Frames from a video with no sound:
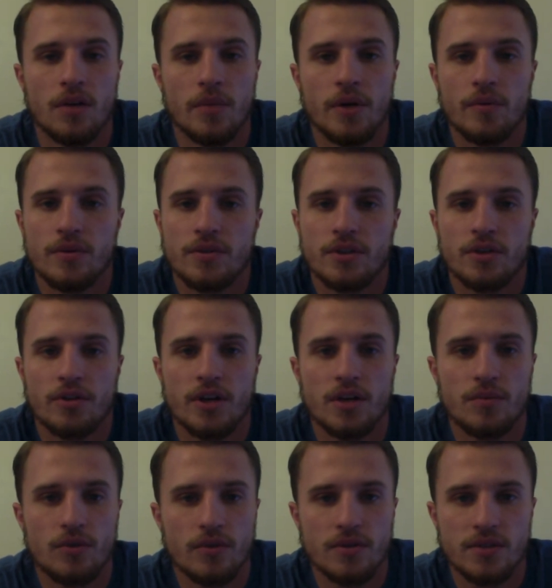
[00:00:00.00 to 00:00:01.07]
it was
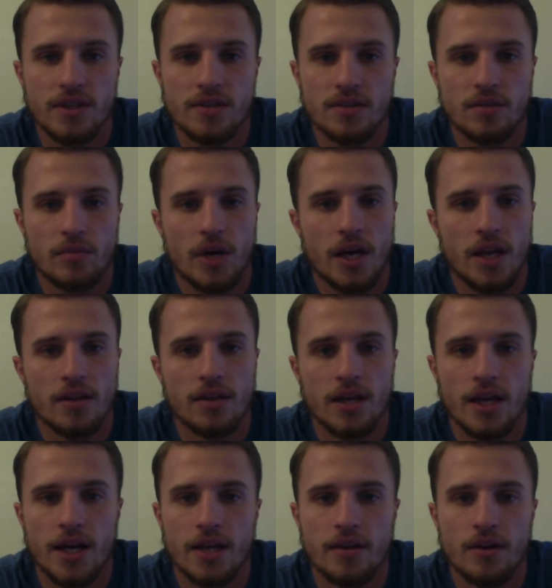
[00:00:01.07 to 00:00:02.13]
incredible to see somebody that
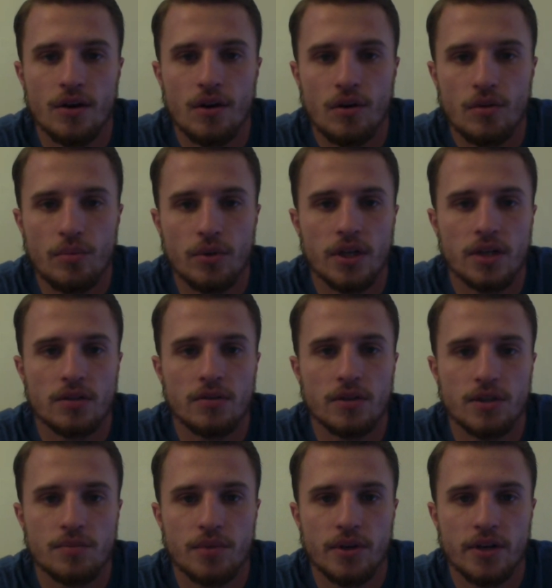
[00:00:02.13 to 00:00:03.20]
had no
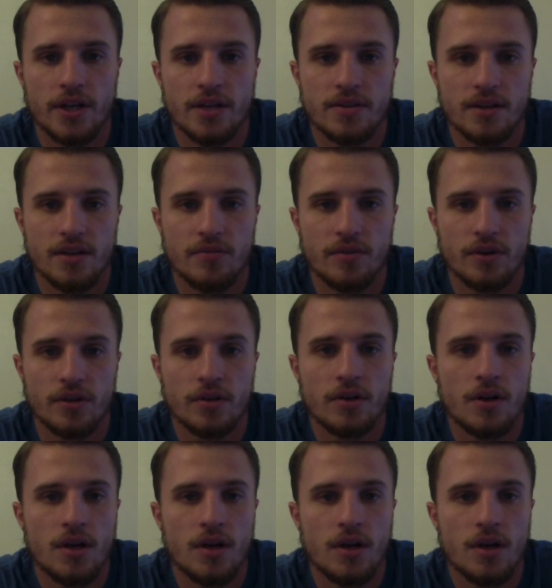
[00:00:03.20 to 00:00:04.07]
political experience ever,